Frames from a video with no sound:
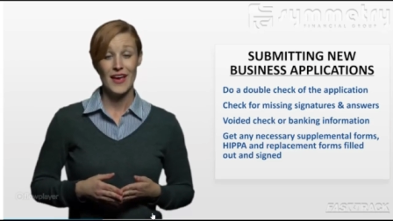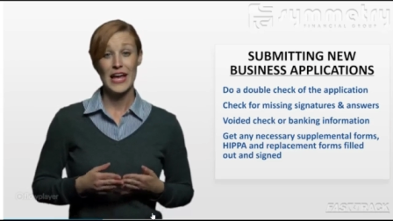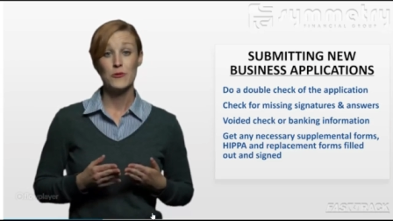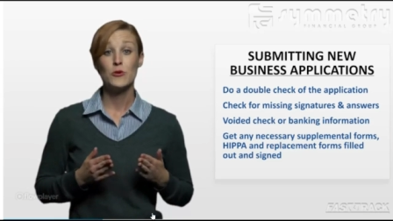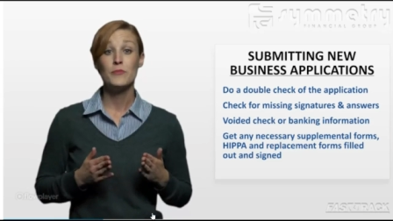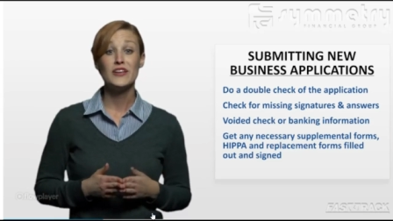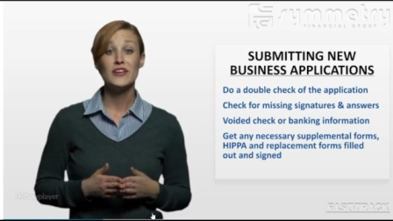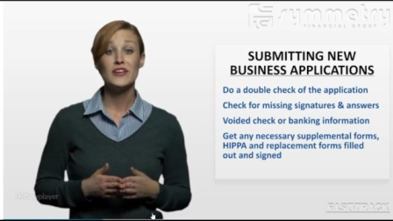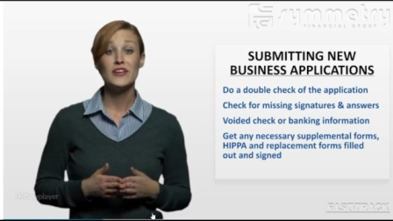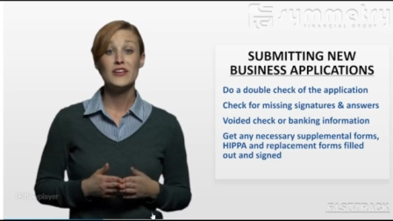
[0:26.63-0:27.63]
and will mean
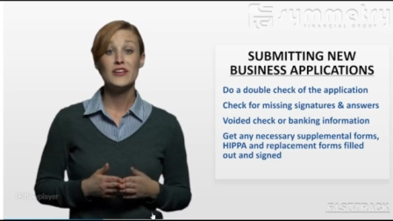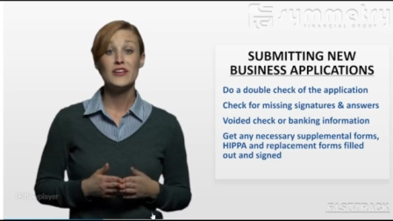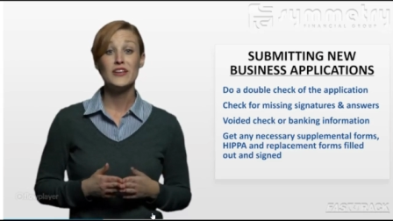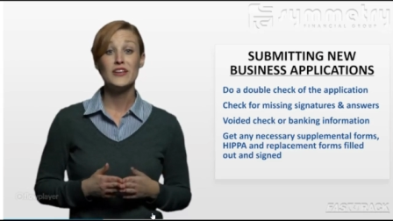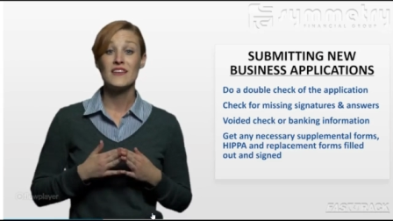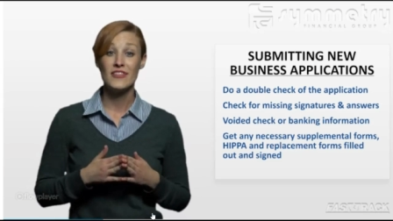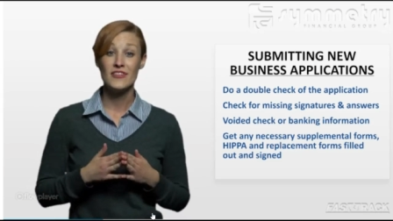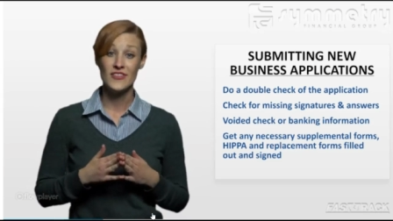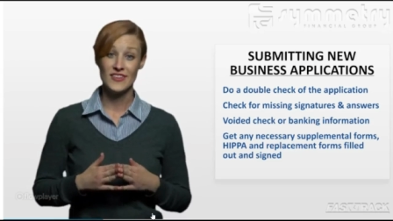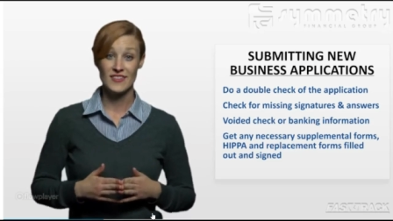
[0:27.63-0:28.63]
you will need to make
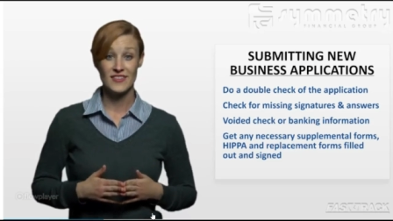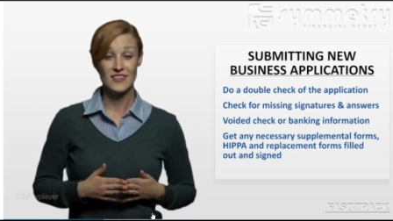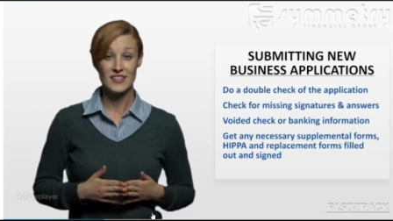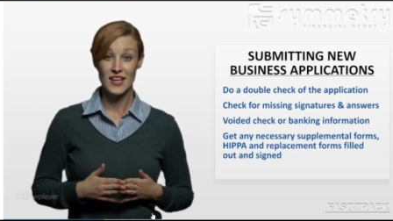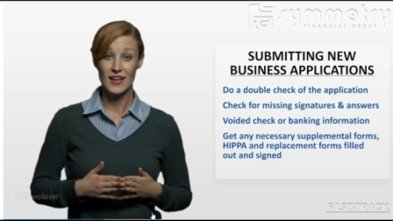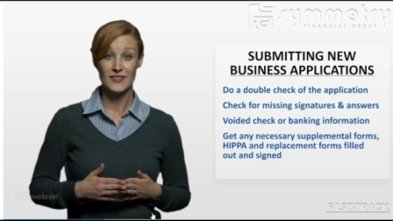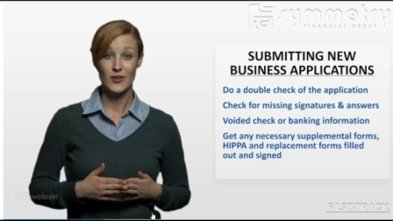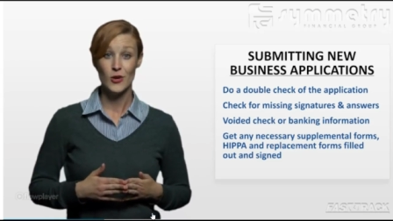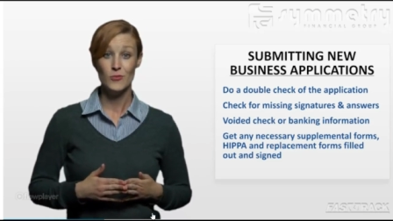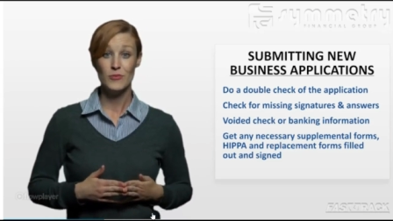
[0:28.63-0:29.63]
another visit to the client's
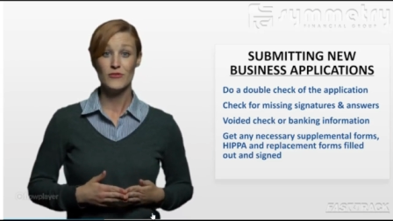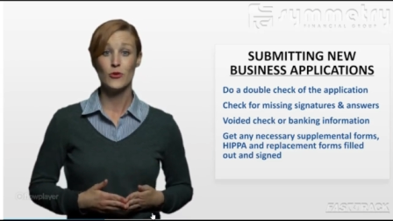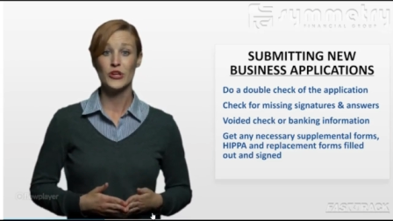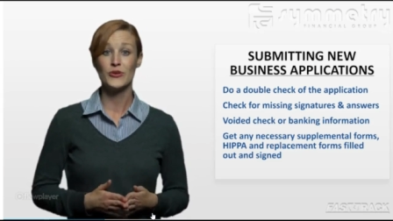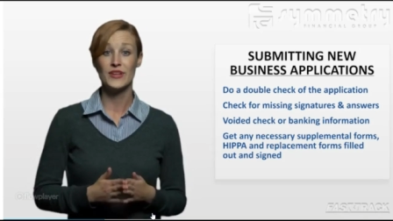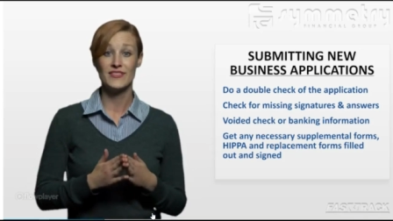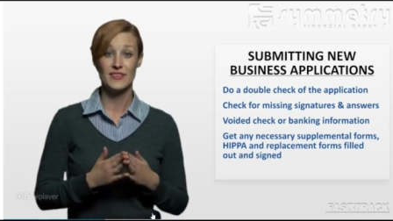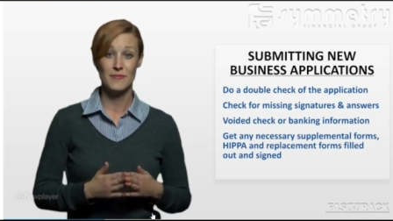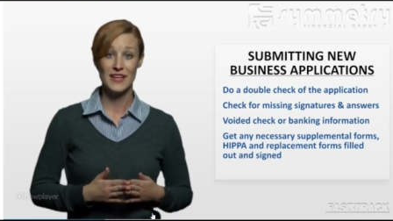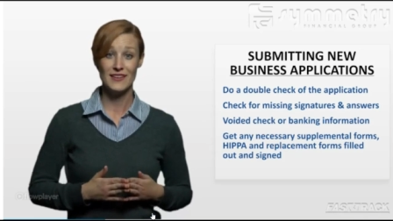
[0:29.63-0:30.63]
home before you can
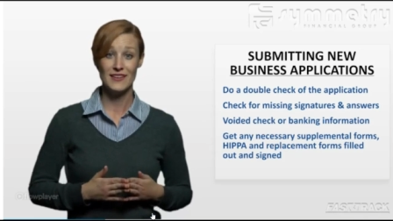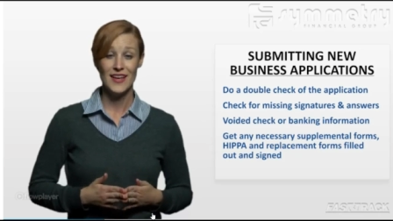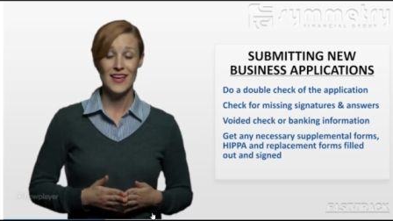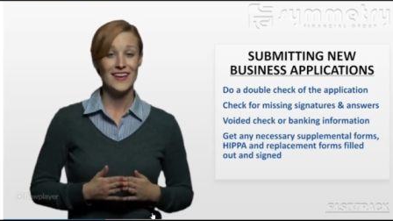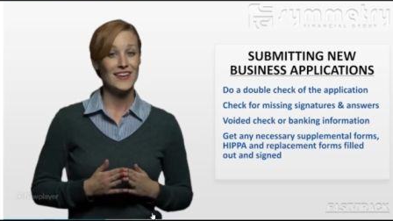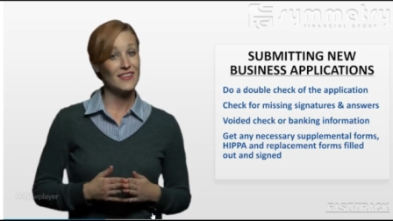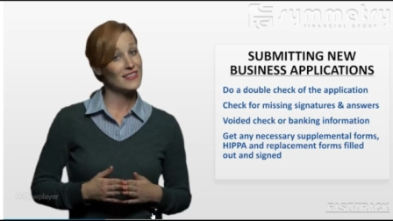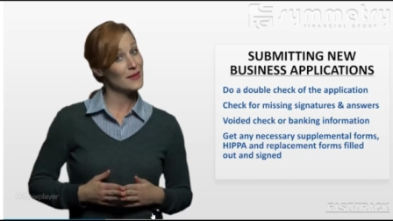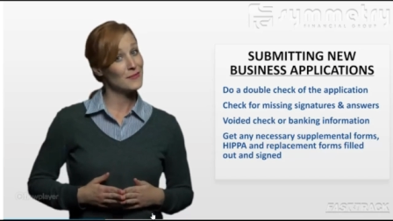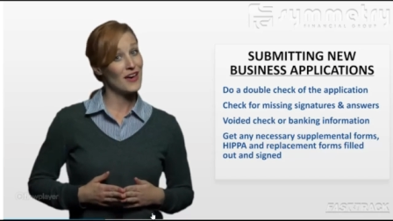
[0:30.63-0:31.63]
submit it, get
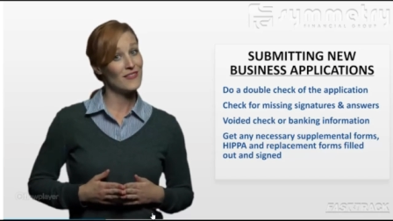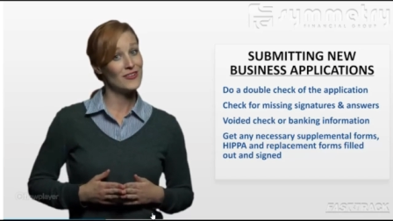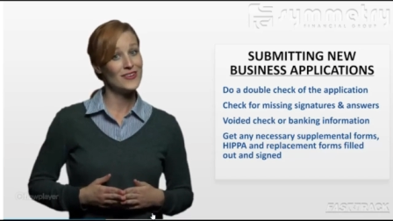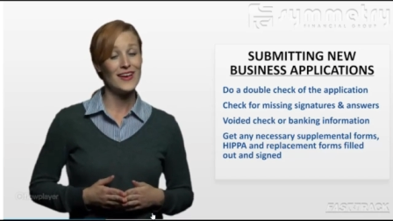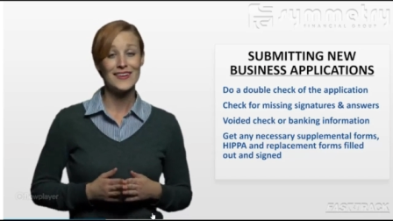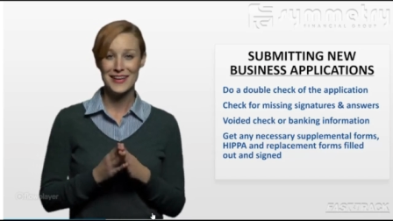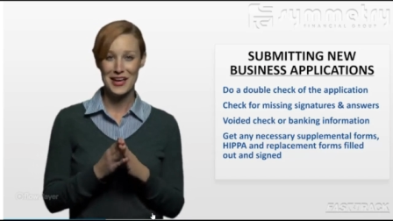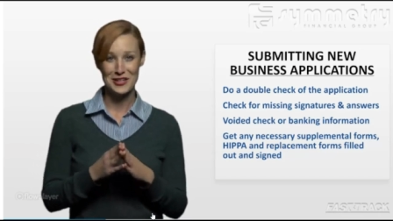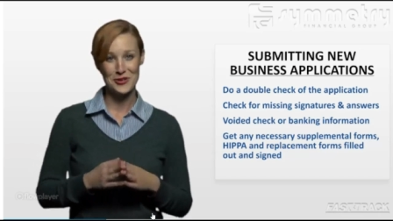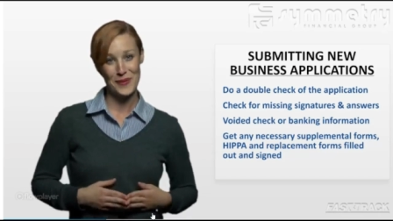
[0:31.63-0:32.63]
them covered, and
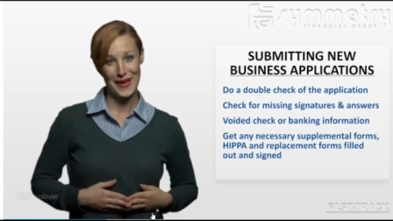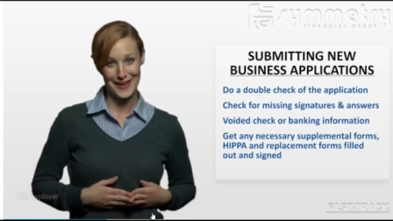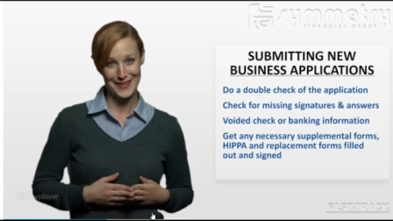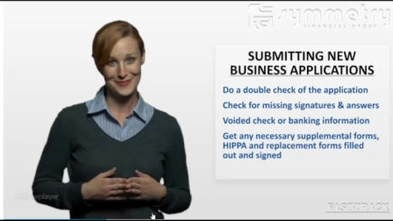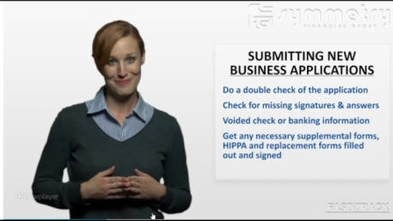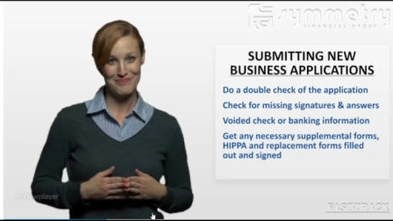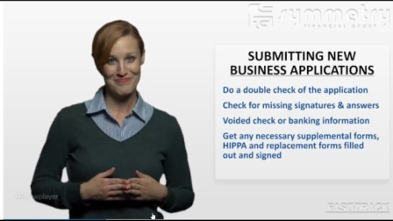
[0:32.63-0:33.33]
get you paid.